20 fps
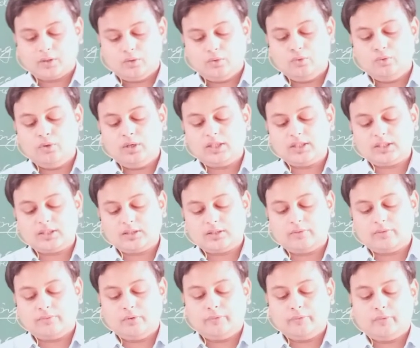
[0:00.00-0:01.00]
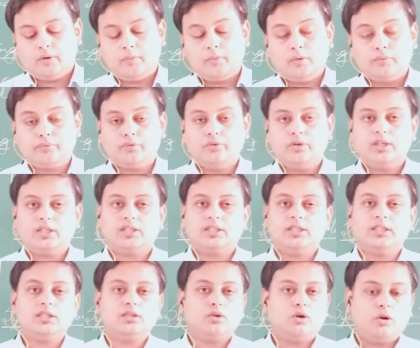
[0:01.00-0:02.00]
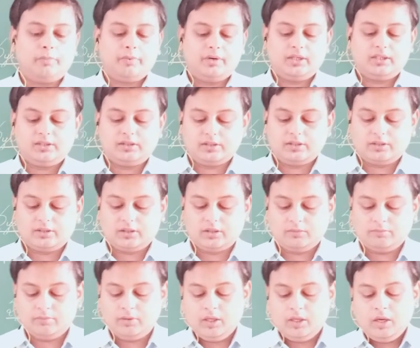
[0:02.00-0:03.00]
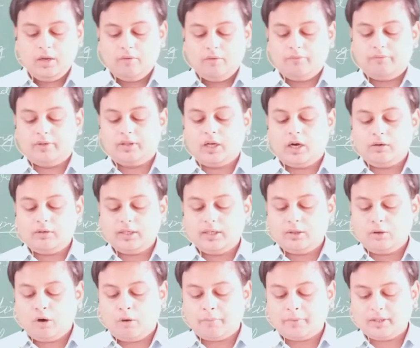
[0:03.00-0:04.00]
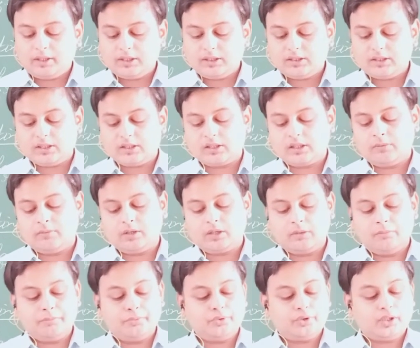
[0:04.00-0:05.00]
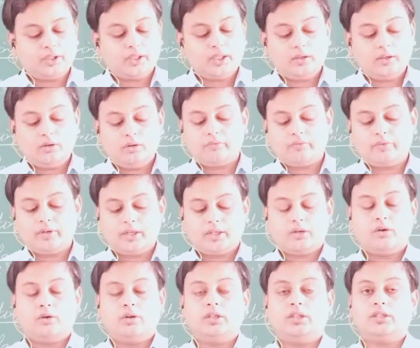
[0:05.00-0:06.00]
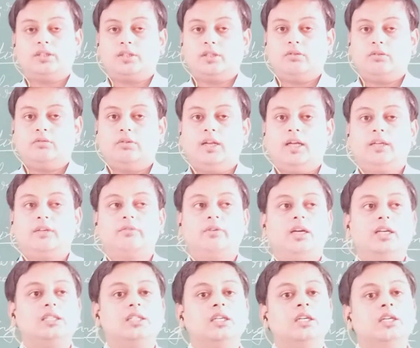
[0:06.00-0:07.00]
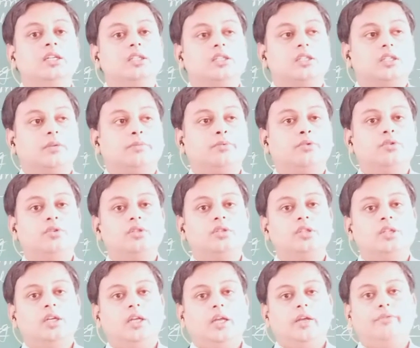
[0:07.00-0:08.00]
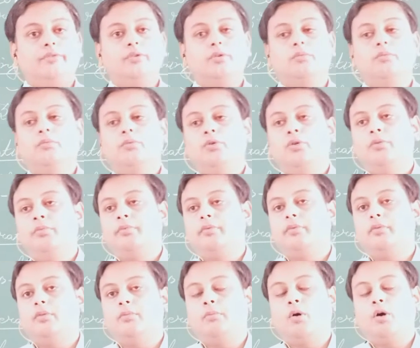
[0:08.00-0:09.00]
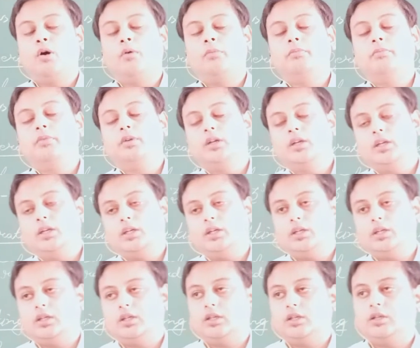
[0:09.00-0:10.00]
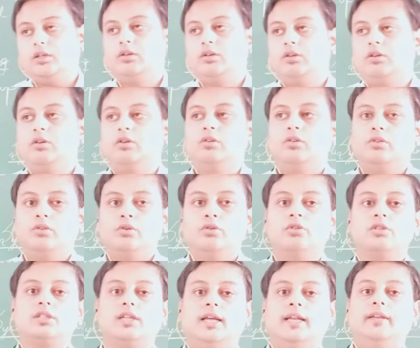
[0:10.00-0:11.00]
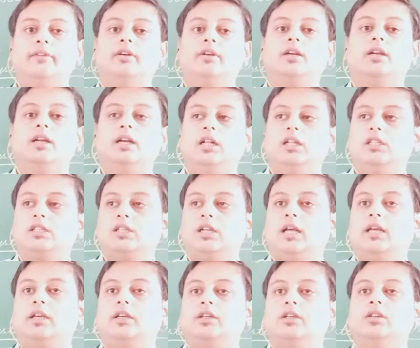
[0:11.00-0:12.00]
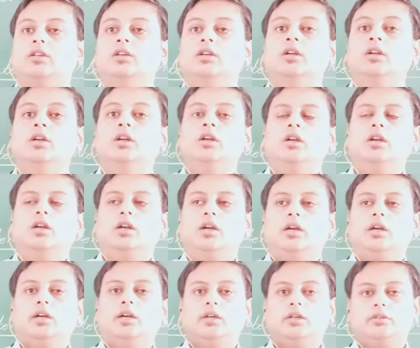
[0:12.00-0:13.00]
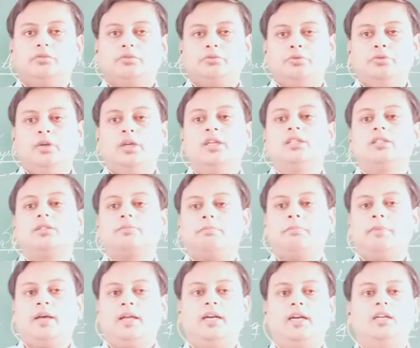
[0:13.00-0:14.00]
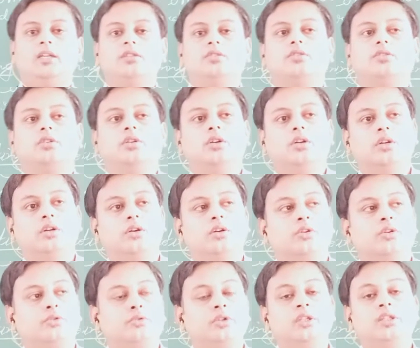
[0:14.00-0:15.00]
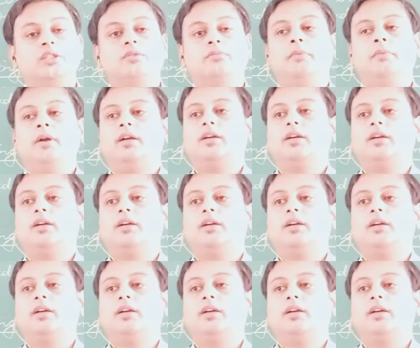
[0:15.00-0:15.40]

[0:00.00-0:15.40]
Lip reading: OS, the full form of OS is operating system. Without an operating system, a computer cannot work on its own. Likewise, suppose if your mom goes anywhere else, like to his parents or to his your